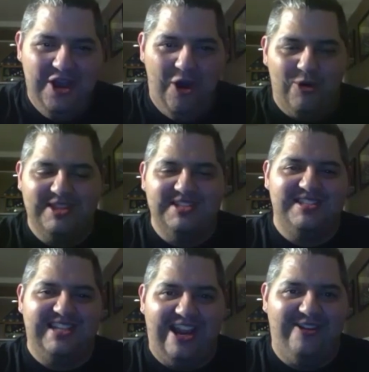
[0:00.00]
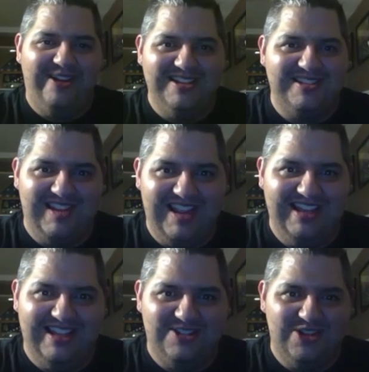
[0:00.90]
or the scariest
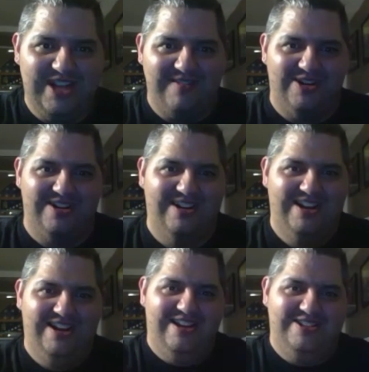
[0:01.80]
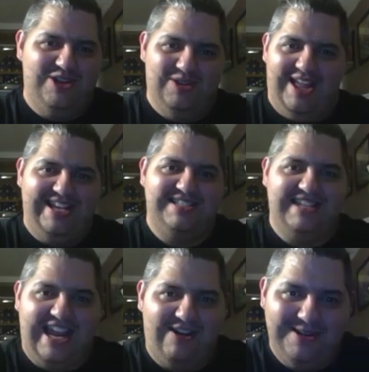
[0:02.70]
thing that she ever. Do you like
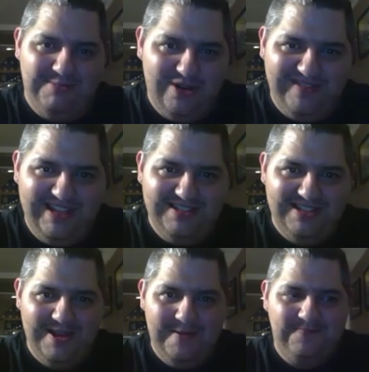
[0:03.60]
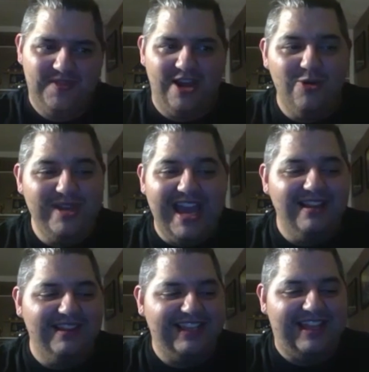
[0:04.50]
scary movies? Oh yeah,
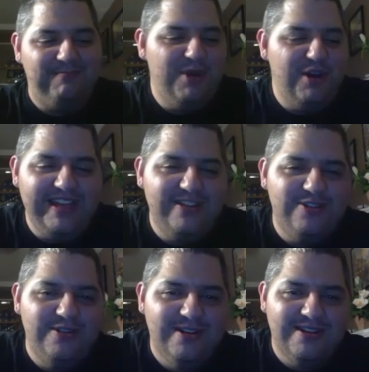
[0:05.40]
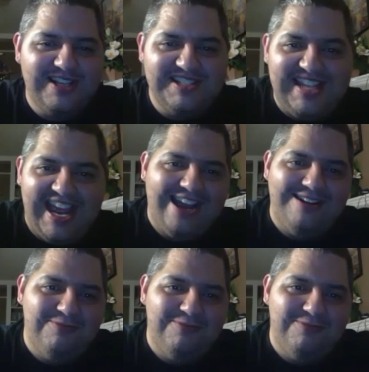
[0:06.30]
like that movie Kazam.